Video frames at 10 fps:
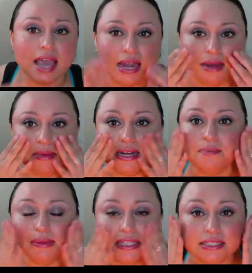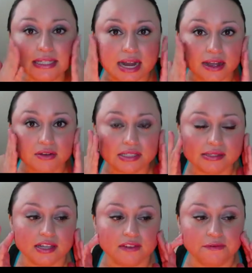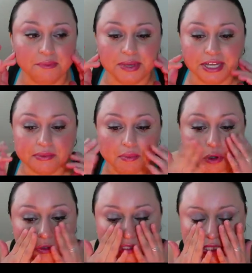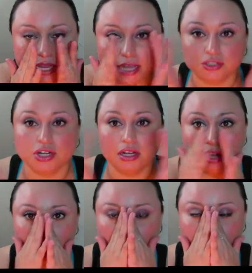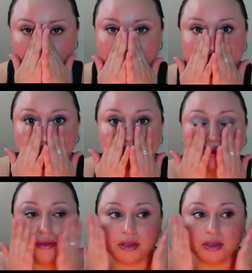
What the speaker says: and I mean I blend it out and stuff, but mostly I try to concentrate it on